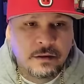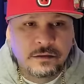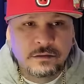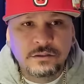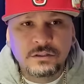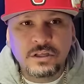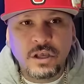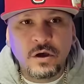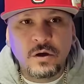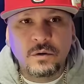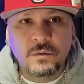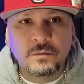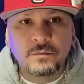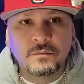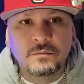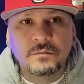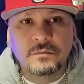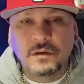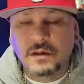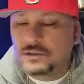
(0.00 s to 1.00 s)

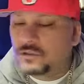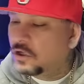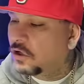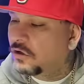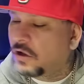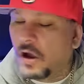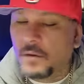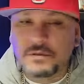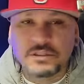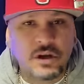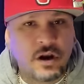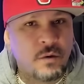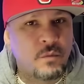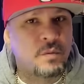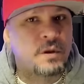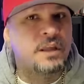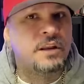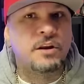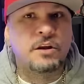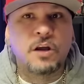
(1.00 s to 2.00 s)
So I told the homies, all right,
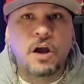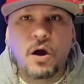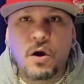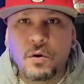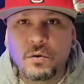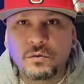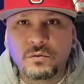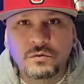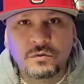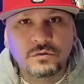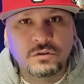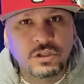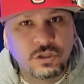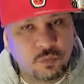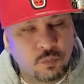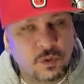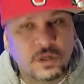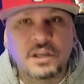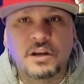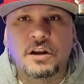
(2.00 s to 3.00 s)
we're going to go,
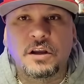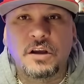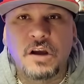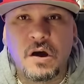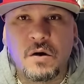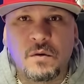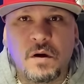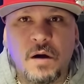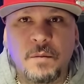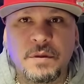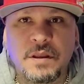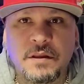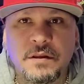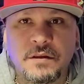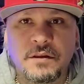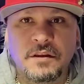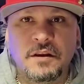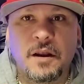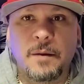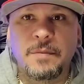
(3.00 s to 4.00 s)
homie.
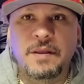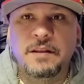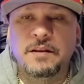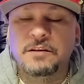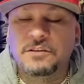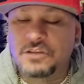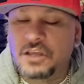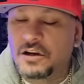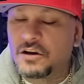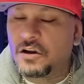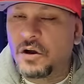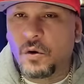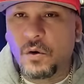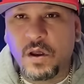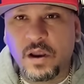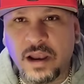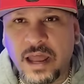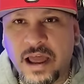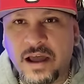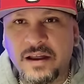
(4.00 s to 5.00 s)
You know what I mean? It's going to go
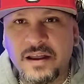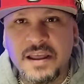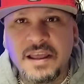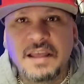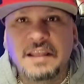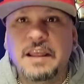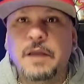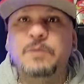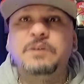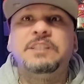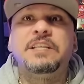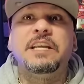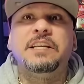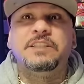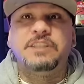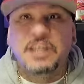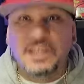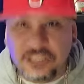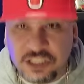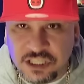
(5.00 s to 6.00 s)
all out. There was
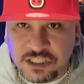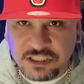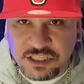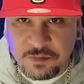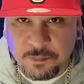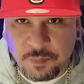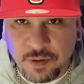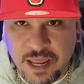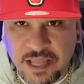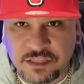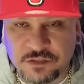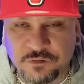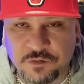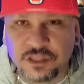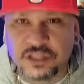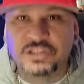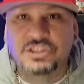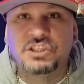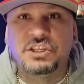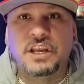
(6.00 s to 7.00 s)
contingency plans for
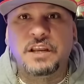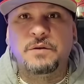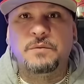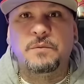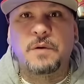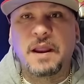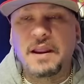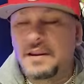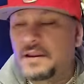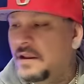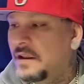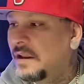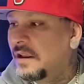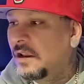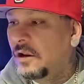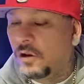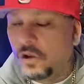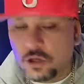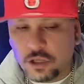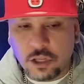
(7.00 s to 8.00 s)
this shit, right?
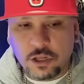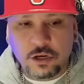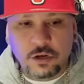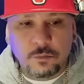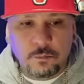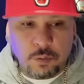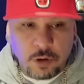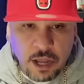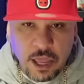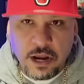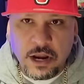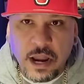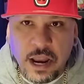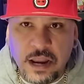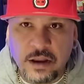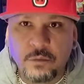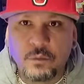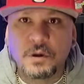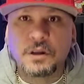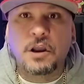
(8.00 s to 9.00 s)
Look at it. Plan
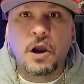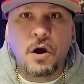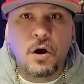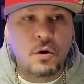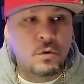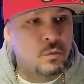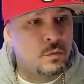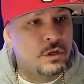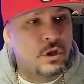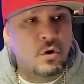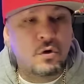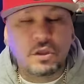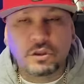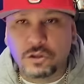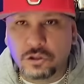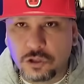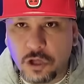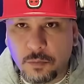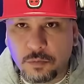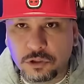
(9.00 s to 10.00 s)
A. We go
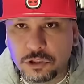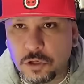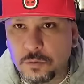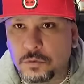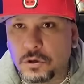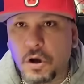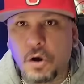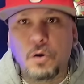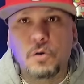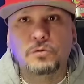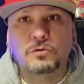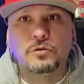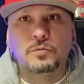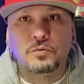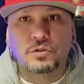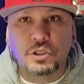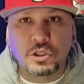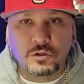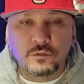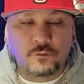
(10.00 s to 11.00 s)
get the double dip cones,
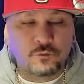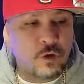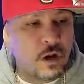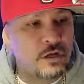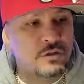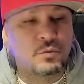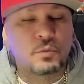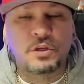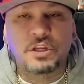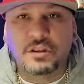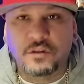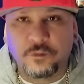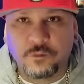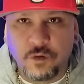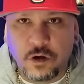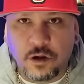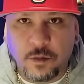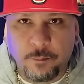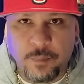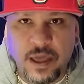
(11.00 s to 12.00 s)
some seasoned fries, and we get the
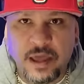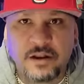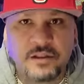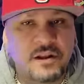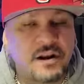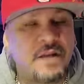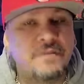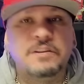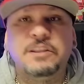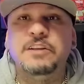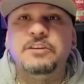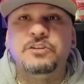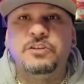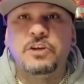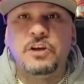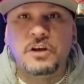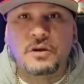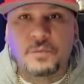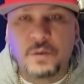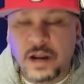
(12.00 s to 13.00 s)
fuck up out of there. Everything's
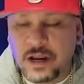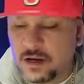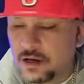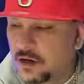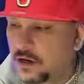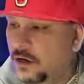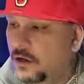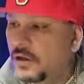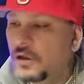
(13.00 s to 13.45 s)
good, right?